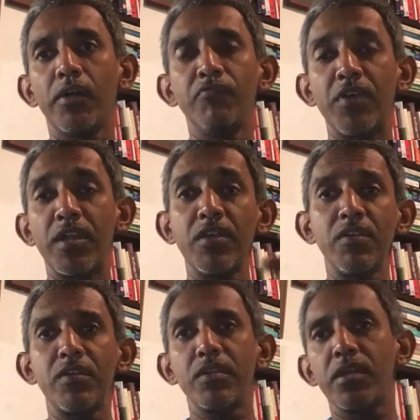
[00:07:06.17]

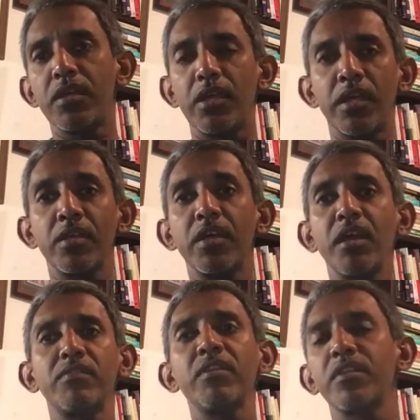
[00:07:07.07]
very
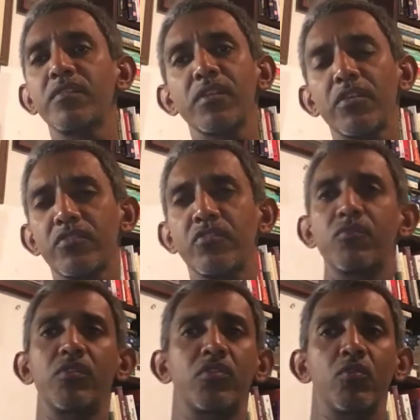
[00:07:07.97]
engaging discussions
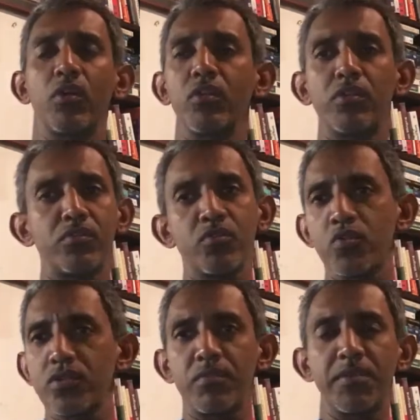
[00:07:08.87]
with you on
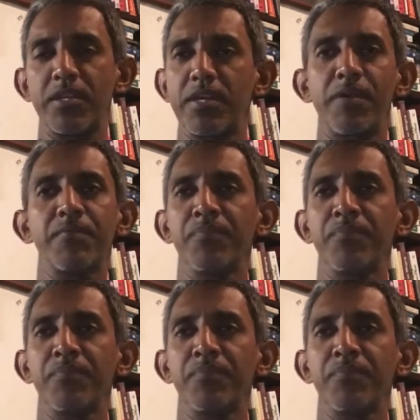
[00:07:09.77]
social media.